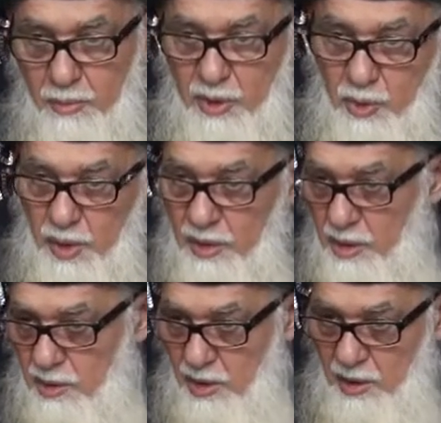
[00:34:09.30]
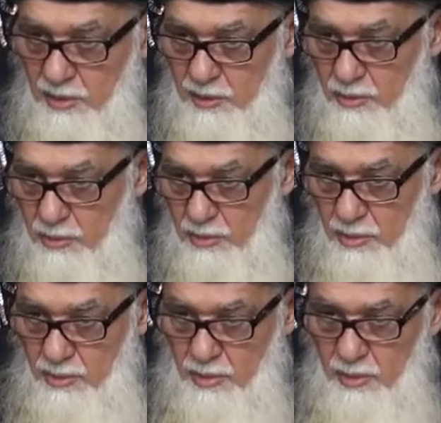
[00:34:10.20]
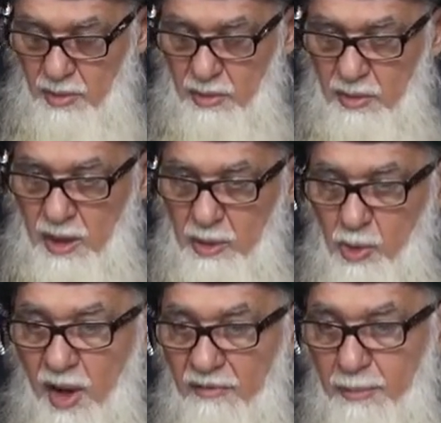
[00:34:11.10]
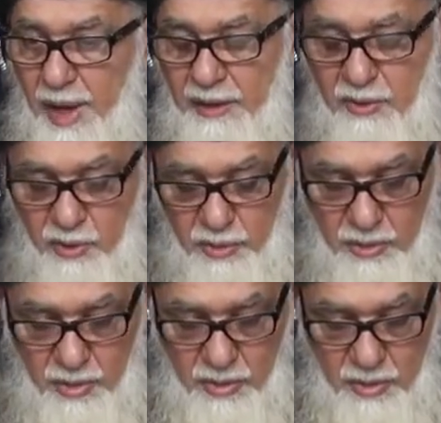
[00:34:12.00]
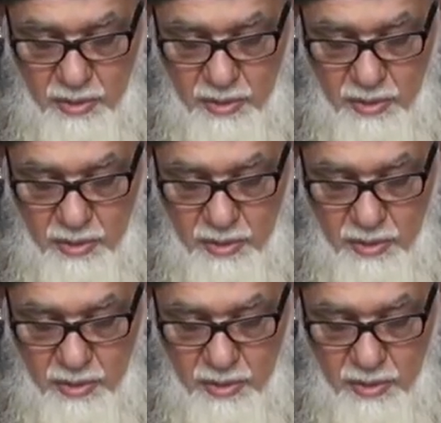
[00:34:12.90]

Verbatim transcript: between each other, not to have bad thought.